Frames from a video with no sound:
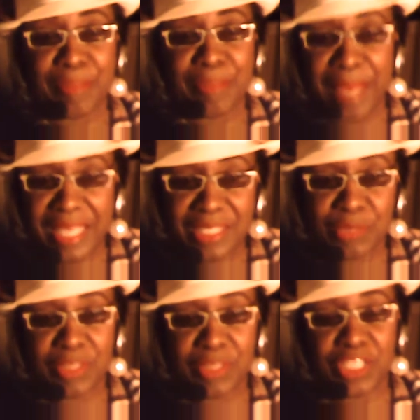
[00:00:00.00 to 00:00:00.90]
the
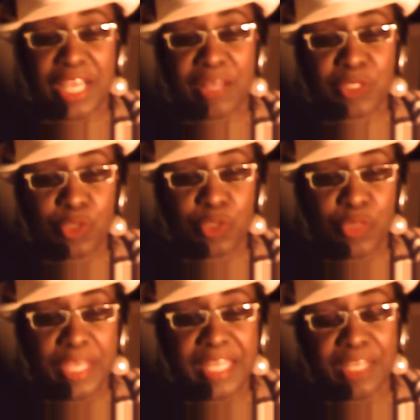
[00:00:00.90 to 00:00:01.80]
matches with the child. So
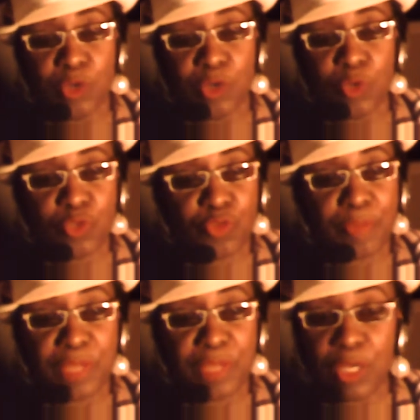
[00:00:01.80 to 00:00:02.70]
then it goes
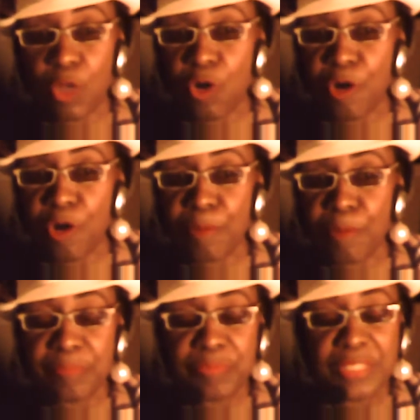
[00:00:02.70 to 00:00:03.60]
from the alarm